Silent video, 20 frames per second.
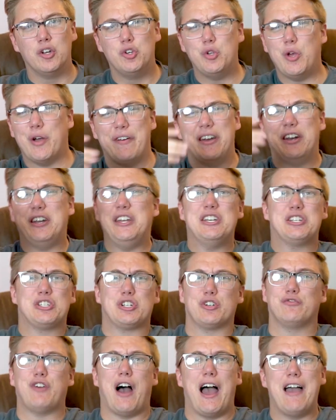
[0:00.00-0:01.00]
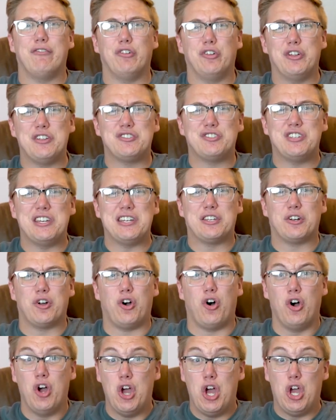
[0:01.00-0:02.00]
Do you have any survival instinct at
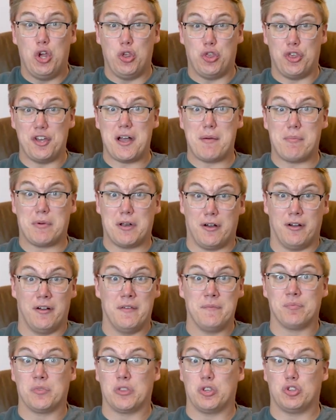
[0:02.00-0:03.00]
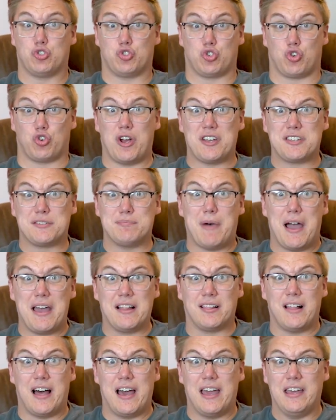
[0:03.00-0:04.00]
all? You think I'm going to trust my
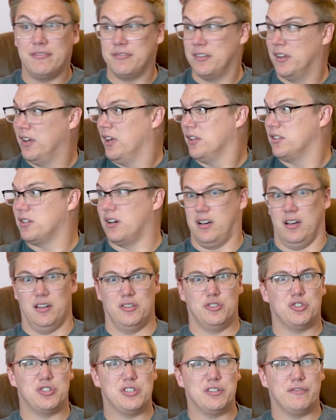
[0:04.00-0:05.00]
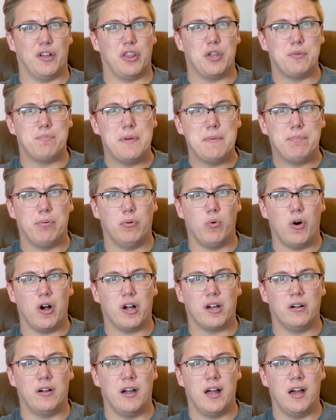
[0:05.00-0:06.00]
life to hundreds of other people
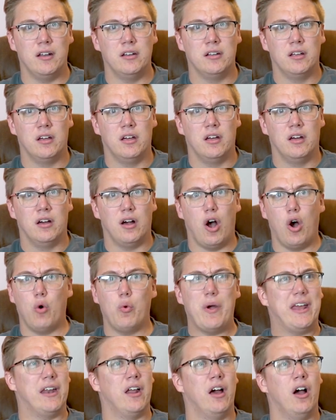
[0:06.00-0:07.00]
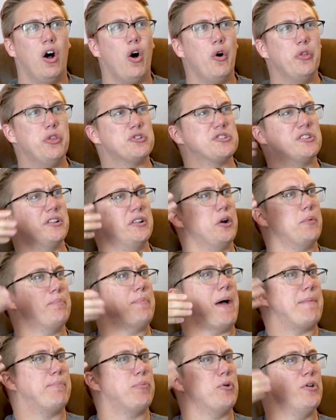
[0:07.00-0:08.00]
walking around? Oh, wait. Oh, there's a little
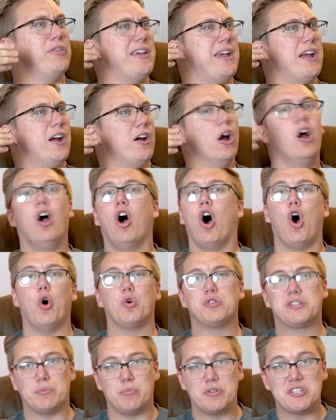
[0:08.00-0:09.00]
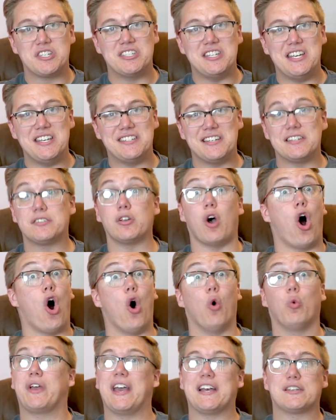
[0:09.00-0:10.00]
pepper in the air. Oh, someone sneezes.
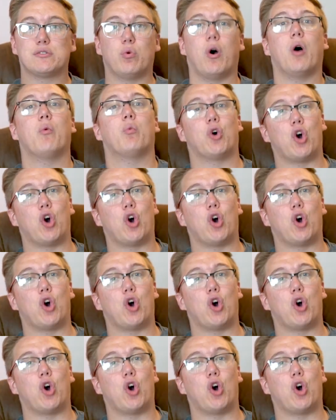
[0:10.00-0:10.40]
Oh, guess what?